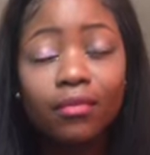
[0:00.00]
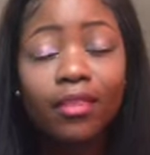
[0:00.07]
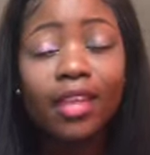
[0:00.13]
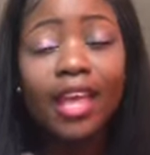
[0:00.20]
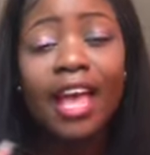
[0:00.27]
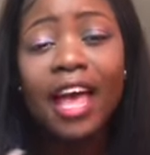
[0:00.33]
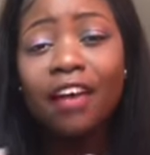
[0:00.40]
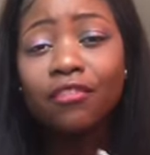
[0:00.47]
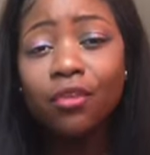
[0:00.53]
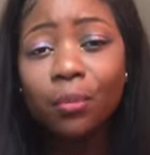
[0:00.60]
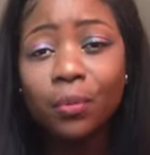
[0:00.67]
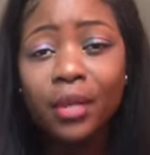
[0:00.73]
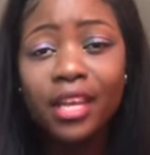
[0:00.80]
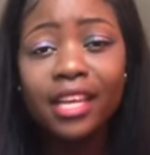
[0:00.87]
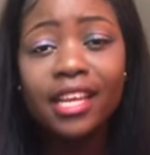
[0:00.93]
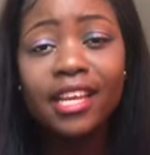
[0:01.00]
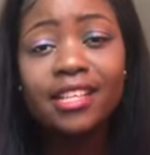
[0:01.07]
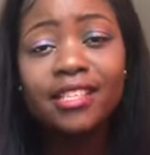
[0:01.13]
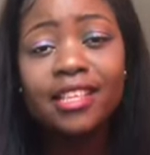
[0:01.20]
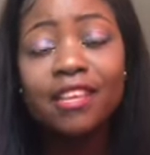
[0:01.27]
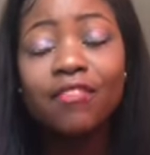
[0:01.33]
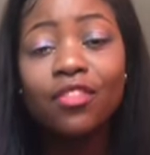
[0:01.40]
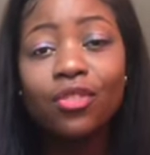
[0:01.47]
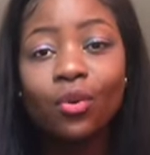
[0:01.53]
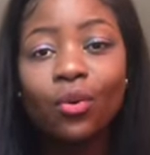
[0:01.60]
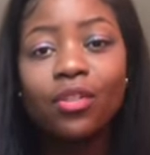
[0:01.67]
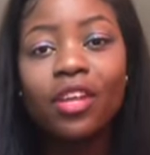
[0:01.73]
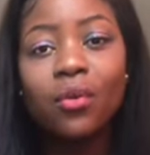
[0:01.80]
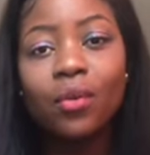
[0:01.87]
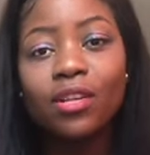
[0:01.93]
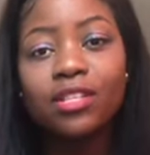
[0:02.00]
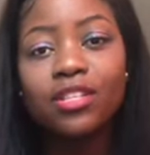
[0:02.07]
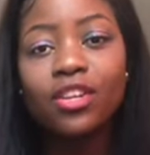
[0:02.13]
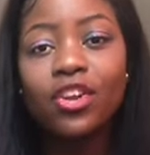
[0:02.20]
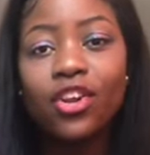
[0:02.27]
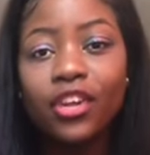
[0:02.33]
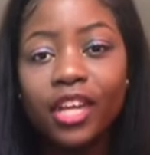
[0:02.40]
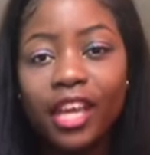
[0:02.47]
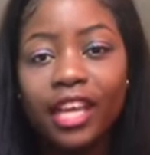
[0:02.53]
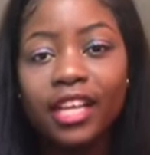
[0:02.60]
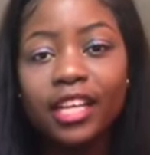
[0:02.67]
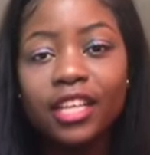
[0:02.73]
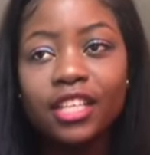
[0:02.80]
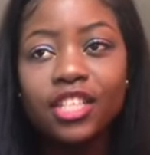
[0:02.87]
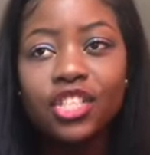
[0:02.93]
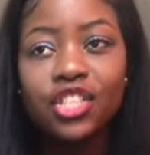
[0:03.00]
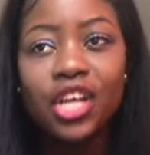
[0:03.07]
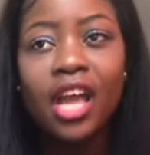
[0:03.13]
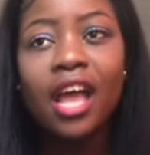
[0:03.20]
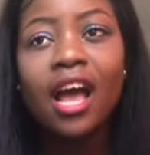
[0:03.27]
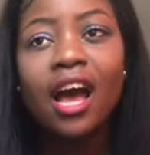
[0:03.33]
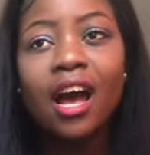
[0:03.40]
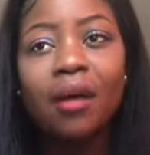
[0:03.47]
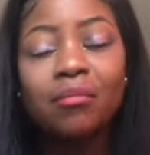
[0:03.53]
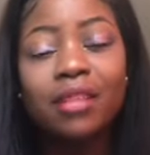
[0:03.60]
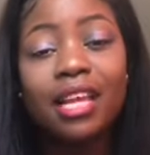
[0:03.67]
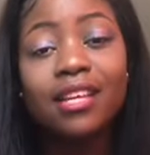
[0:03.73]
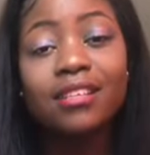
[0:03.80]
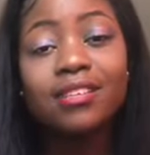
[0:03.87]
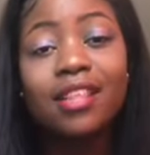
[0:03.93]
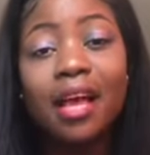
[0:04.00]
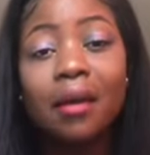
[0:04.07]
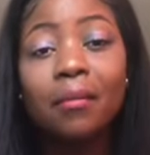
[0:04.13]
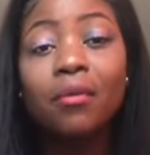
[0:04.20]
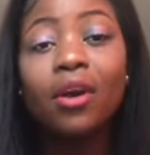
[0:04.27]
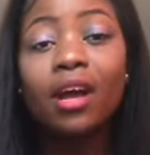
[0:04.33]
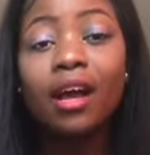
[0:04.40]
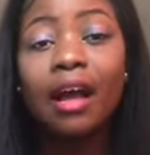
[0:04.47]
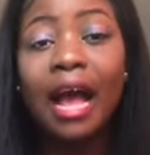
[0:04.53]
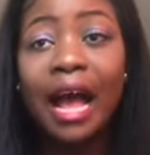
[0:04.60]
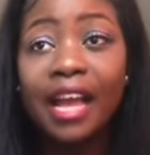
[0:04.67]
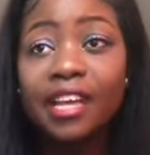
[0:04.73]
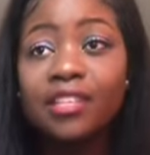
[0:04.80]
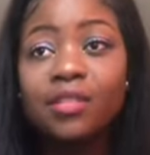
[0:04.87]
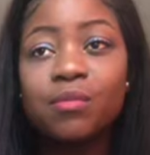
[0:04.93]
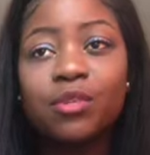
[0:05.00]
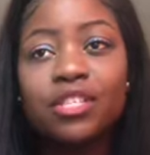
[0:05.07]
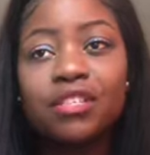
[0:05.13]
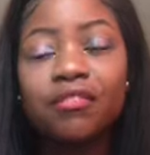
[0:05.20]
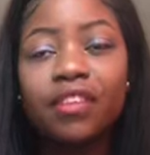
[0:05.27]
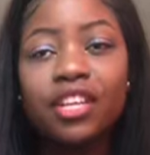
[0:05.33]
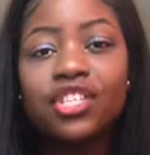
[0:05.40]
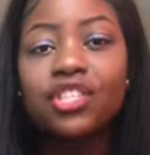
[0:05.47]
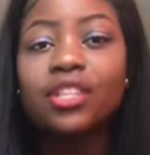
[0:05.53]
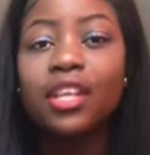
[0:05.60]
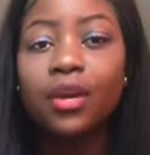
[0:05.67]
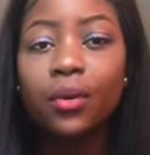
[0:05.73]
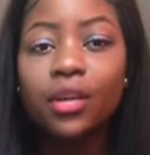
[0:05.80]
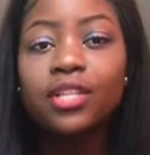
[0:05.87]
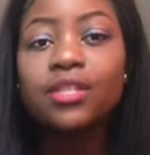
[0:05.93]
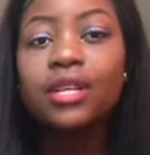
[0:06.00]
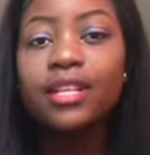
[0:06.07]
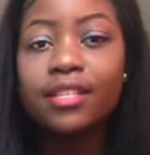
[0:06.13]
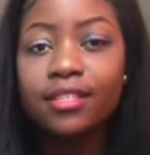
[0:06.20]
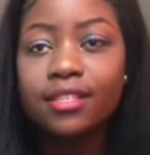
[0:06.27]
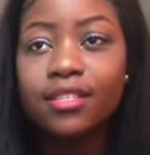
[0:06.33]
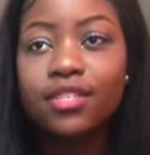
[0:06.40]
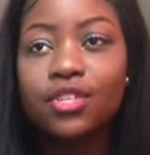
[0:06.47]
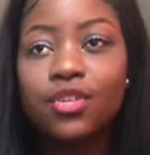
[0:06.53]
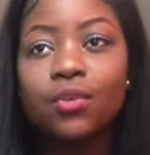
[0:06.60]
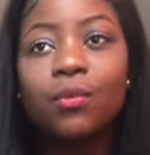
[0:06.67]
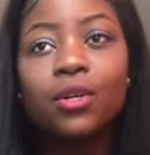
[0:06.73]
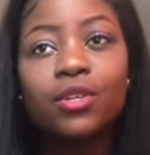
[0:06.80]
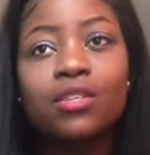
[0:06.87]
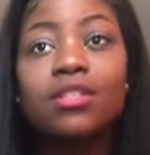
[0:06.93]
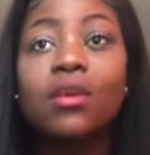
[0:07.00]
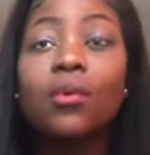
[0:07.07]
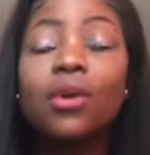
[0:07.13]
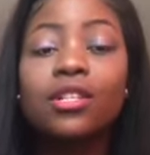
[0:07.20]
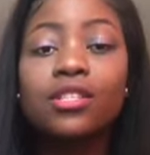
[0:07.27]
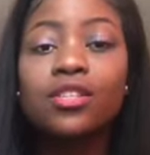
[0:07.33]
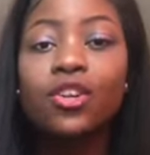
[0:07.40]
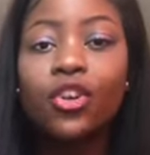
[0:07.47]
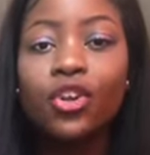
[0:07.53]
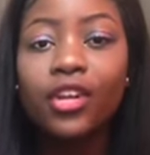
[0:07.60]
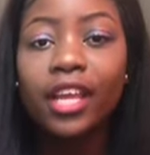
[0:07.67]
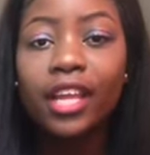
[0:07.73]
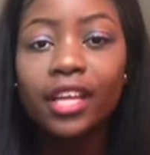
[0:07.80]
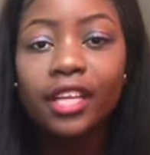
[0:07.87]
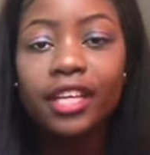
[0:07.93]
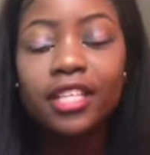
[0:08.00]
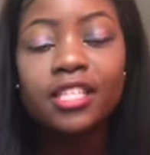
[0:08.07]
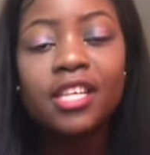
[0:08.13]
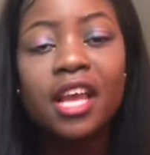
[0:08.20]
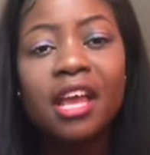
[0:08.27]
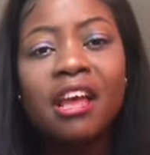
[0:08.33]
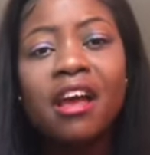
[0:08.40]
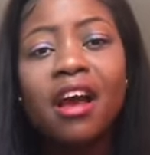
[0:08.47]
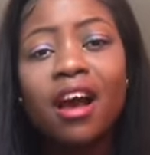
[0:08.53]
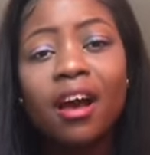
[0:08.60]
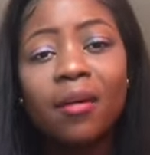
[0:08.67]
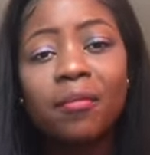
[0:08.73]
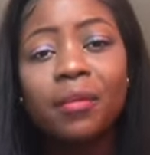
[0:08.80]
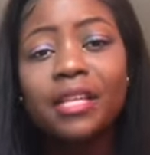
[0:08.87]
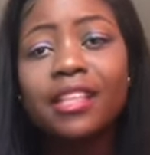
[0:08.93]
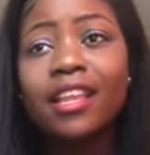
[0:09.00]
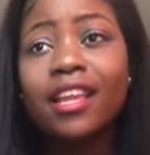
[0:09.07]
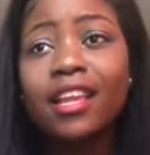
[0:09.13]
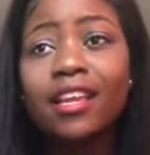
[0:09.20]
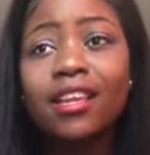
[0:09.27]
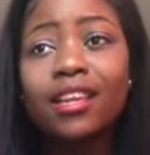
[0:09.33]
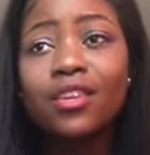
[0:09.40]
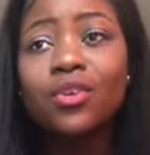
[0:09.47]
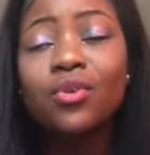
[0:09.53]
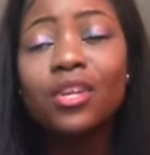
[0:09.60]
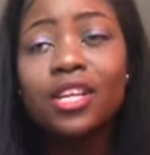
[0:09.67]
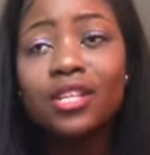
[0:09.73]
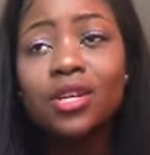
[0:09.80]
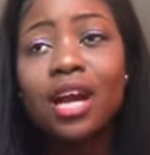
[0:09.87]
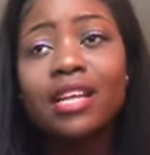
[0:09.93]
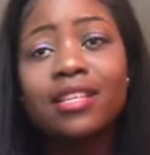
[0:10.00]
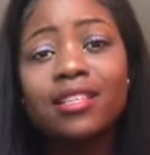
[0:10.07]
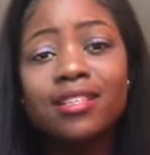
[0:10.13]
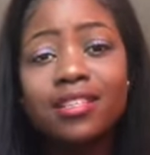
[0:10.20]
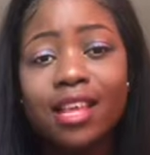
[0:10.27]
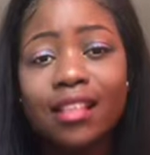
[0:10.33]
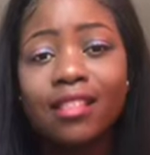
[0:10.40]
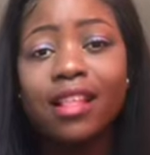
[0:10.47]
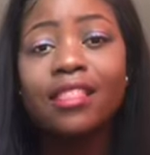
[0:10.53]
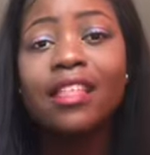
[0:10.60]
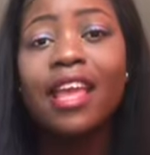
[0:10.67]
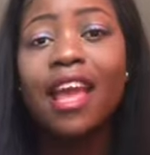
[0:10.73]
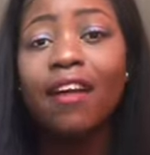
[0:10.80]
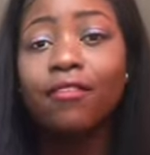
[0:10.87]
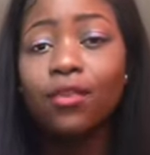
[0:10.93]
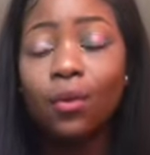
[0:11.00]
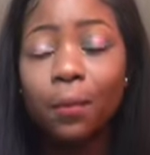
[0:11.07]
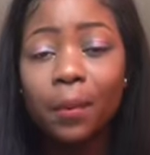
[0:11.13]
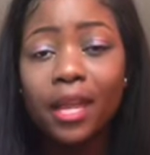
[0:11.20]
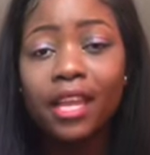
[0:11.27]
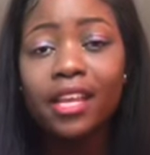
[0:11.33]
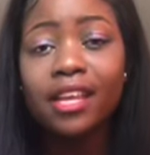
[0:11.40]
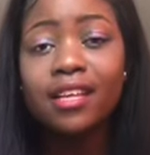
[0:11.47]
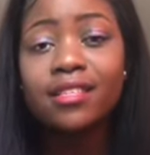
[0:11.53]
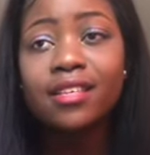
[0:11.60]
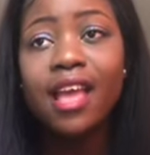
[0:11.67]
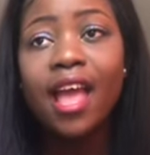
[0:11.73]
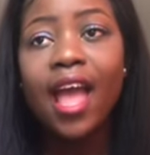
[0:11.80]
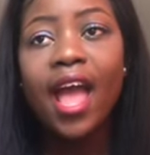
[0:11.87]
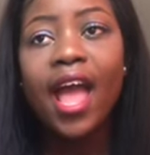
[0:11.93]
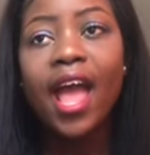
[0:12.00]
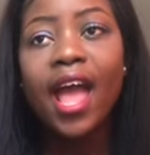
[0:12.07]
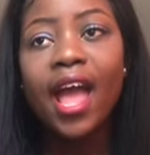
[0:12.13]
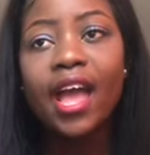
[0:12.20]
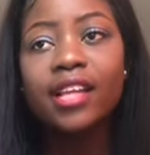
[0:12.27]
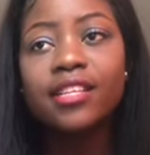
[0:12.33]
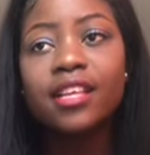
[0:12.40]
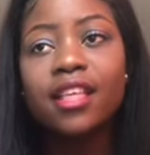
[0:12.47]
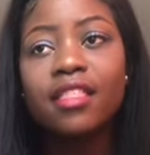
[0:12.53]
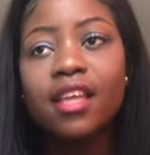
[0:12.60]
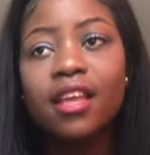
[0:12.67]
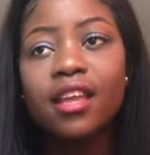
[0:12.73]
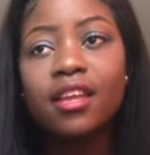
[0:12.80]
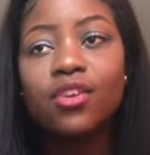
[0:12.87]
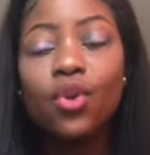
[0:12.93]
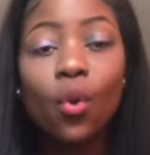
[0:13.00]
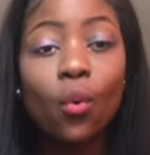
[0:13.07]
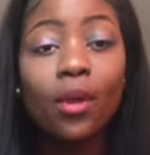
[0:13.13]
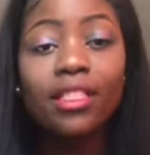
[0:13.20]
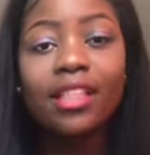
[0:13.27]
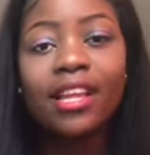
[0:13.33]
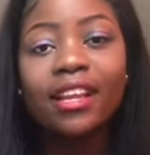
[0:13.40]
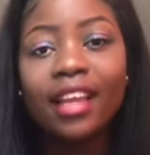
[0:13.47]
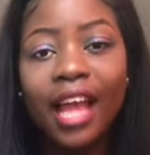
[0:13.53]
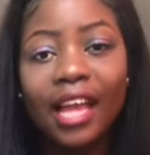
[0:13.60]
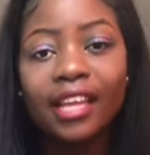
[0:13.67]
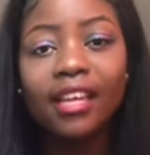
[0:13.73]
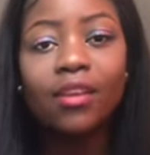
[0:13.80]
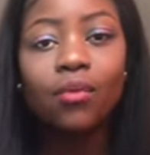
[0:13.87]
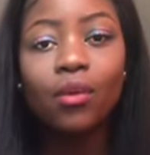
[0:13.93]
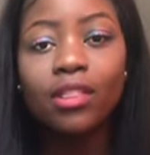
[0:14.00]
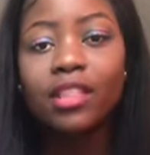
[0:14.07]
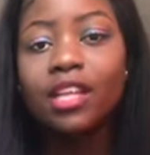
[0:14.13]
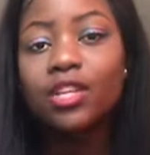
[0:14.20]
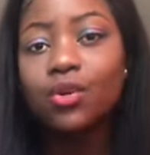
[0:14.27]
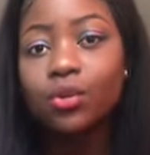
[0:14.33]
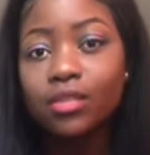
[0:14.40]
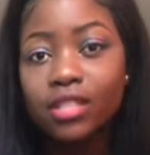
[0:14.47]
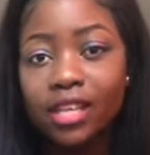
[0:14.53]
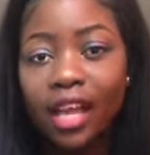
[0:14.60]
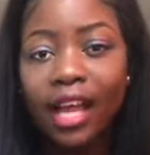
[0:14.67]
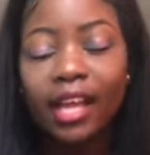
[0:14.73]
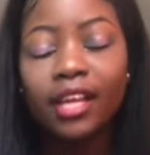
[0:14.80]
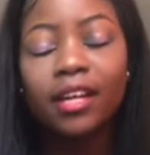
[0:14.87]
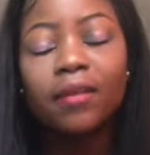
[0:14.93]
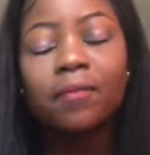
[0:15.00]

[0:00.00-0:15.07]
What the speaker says: have opinions. Even though they want to learn English, that is their highest motivation. They're going to listen to you because they want to learn English, but you need to understand that they have opinions and they know what they like and what they don't like,